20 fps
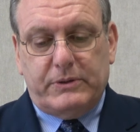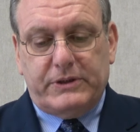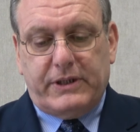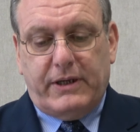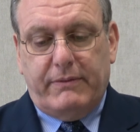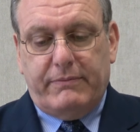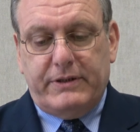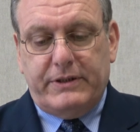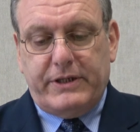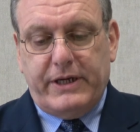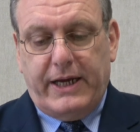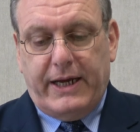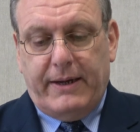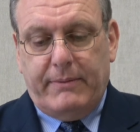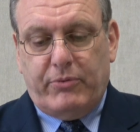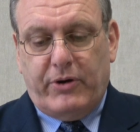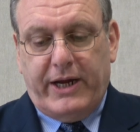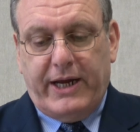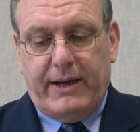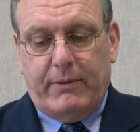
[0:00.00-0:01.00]
was given to
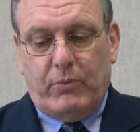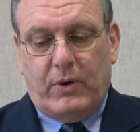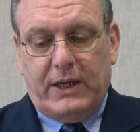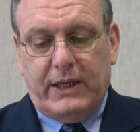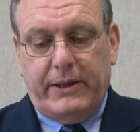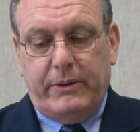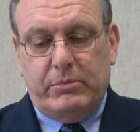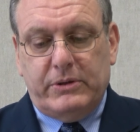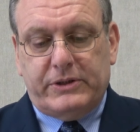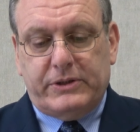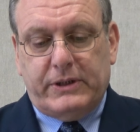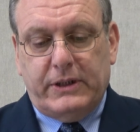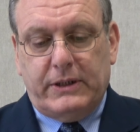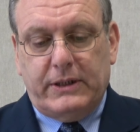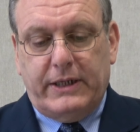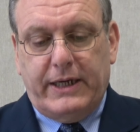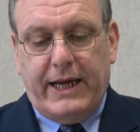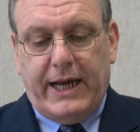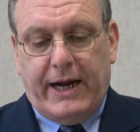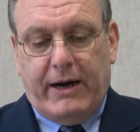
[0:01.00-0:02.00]
Abraham while he was still
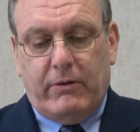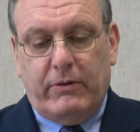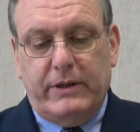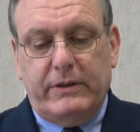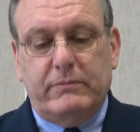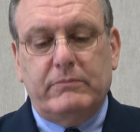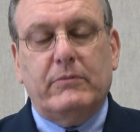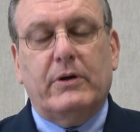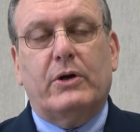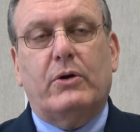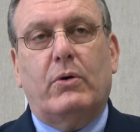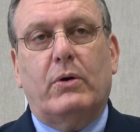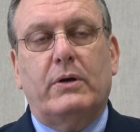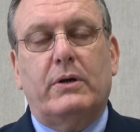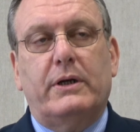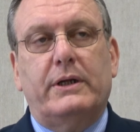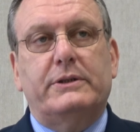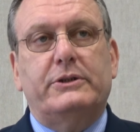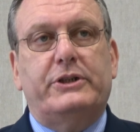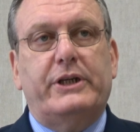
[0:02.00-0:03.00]
in Haran,
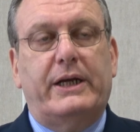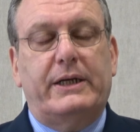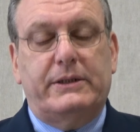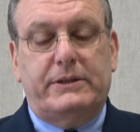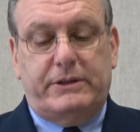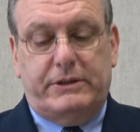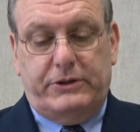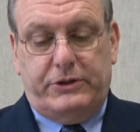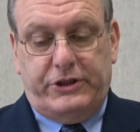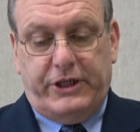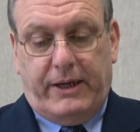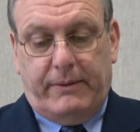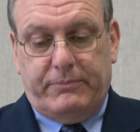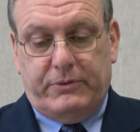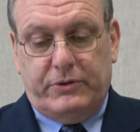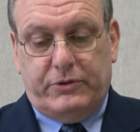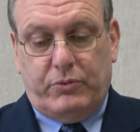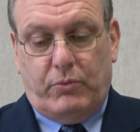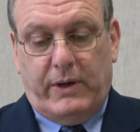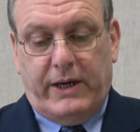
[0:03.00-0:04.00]
recorded in Genesis
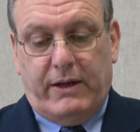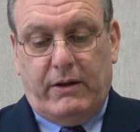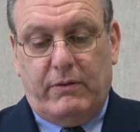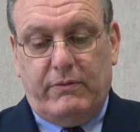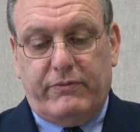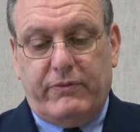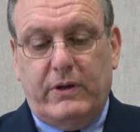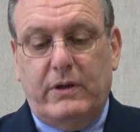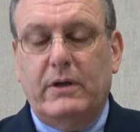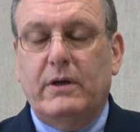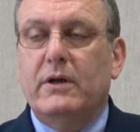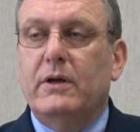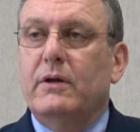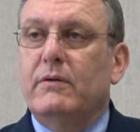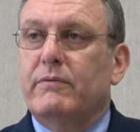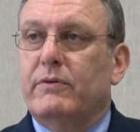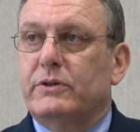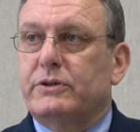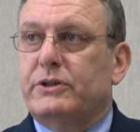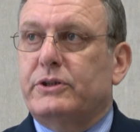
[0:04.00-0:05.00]
chapter 12,
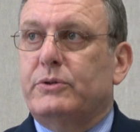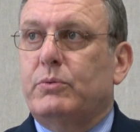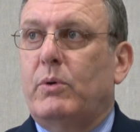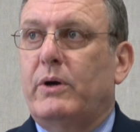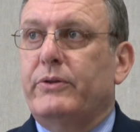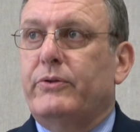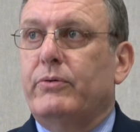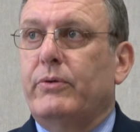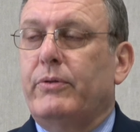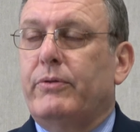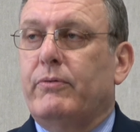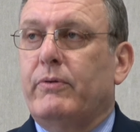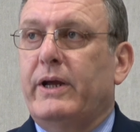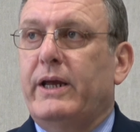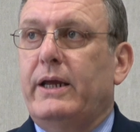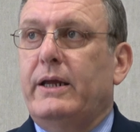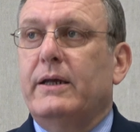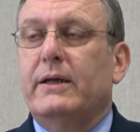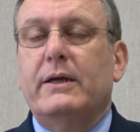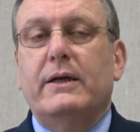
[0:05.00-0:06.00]
verses 1 through
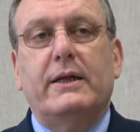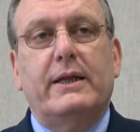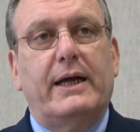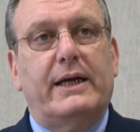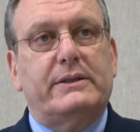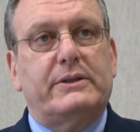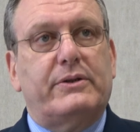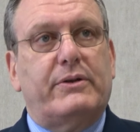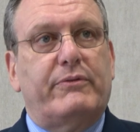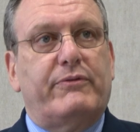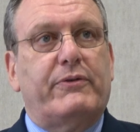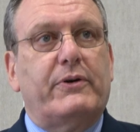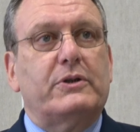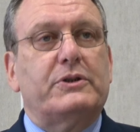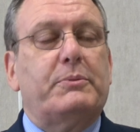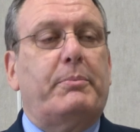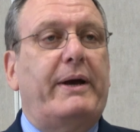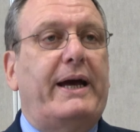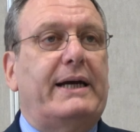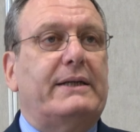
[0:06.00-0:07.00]
3. That's the
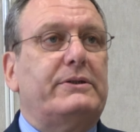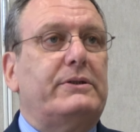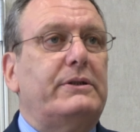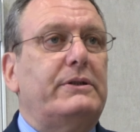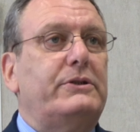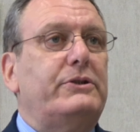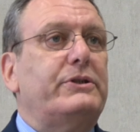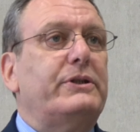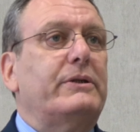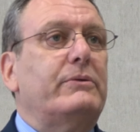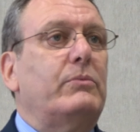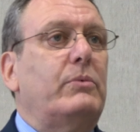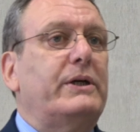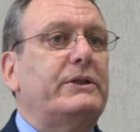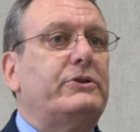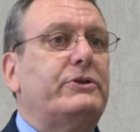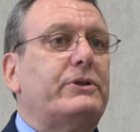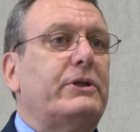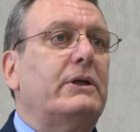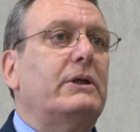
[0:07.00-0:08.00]
first passage in
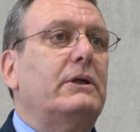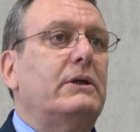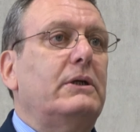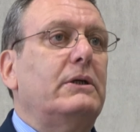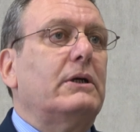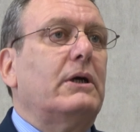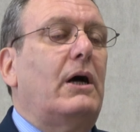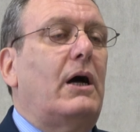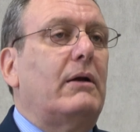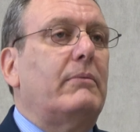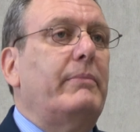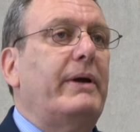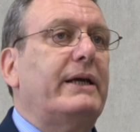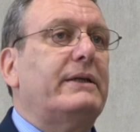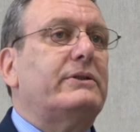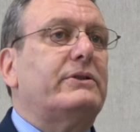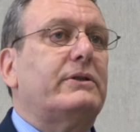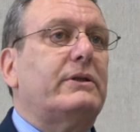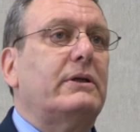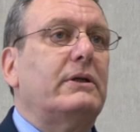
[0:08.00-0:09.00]
which God
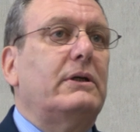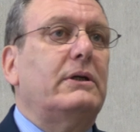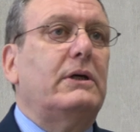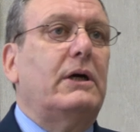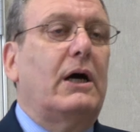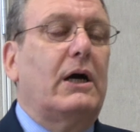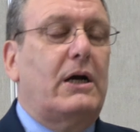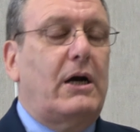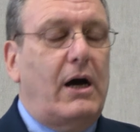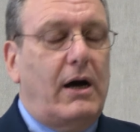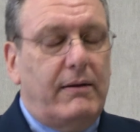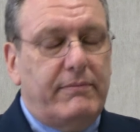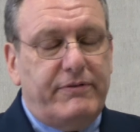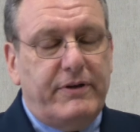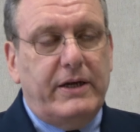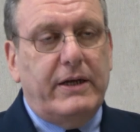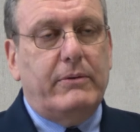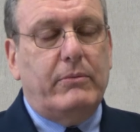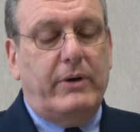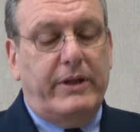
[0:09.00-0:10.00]
makes a
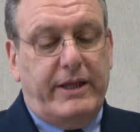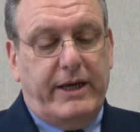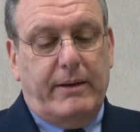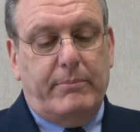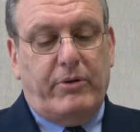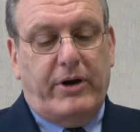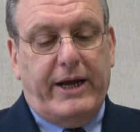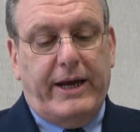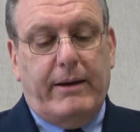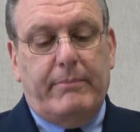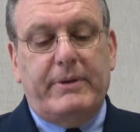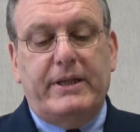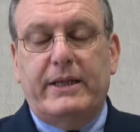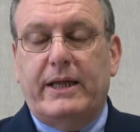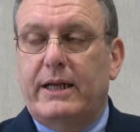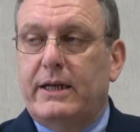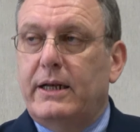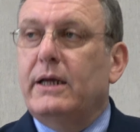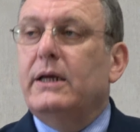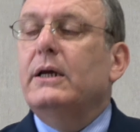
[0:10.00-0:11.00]
covenant with Abraham, and
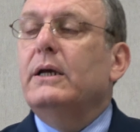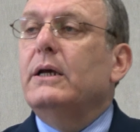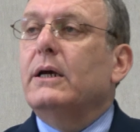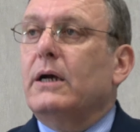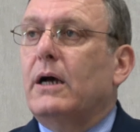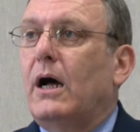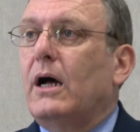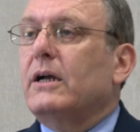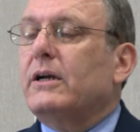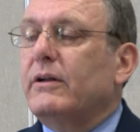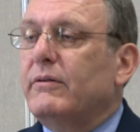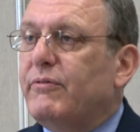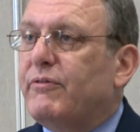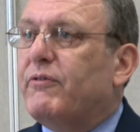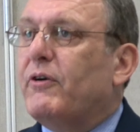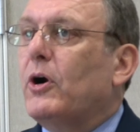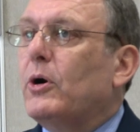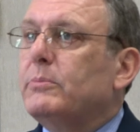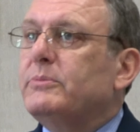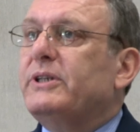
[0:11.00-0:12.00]
then God
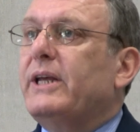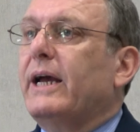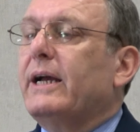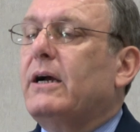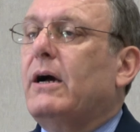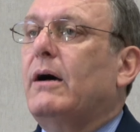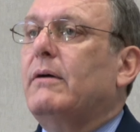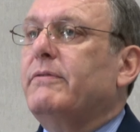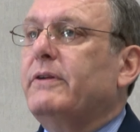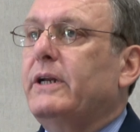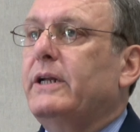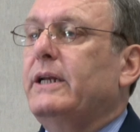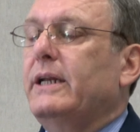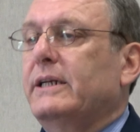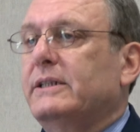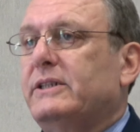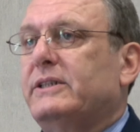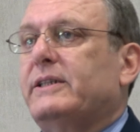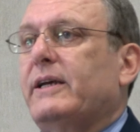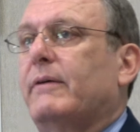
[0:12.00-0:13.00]
confirms that covenant
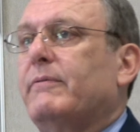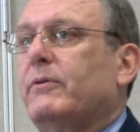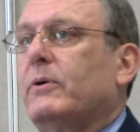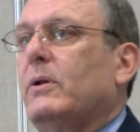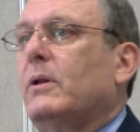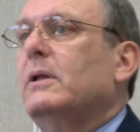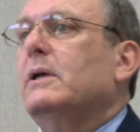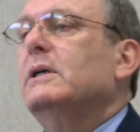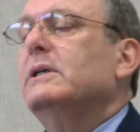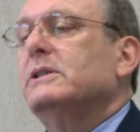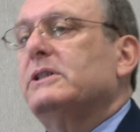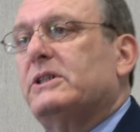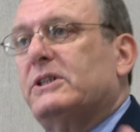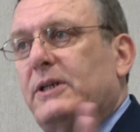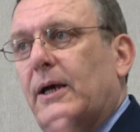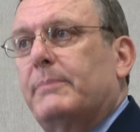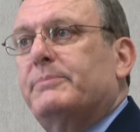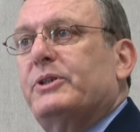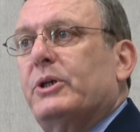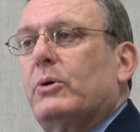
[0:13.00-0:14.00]
in several
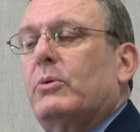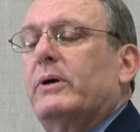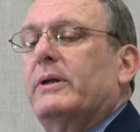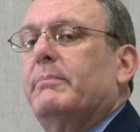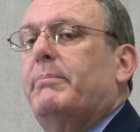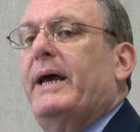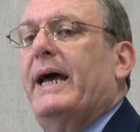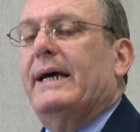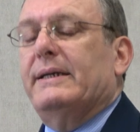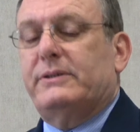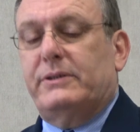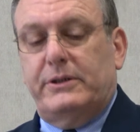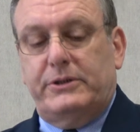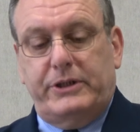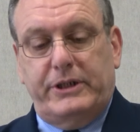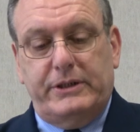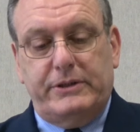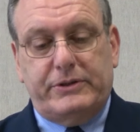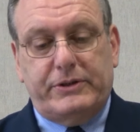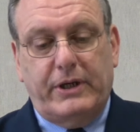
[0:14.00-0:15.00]
subsequent
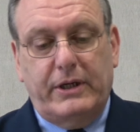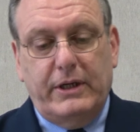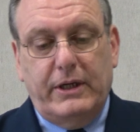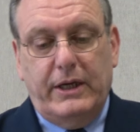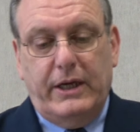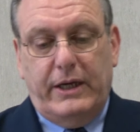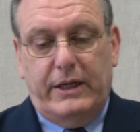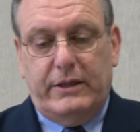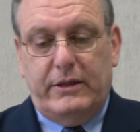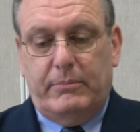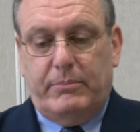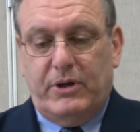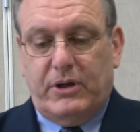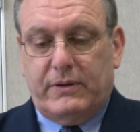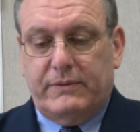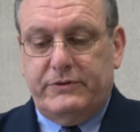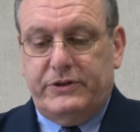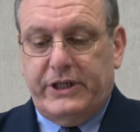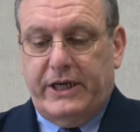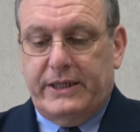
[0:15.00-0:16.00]
passages in the book
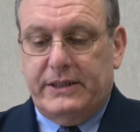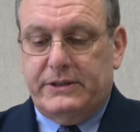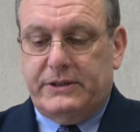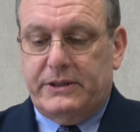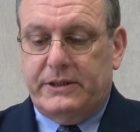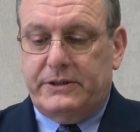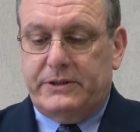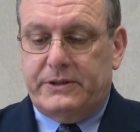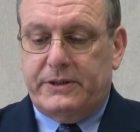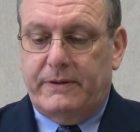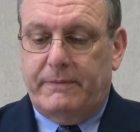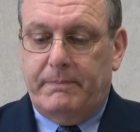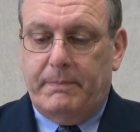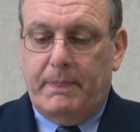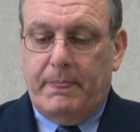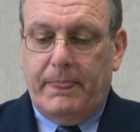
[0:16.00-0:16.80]
of Genesis.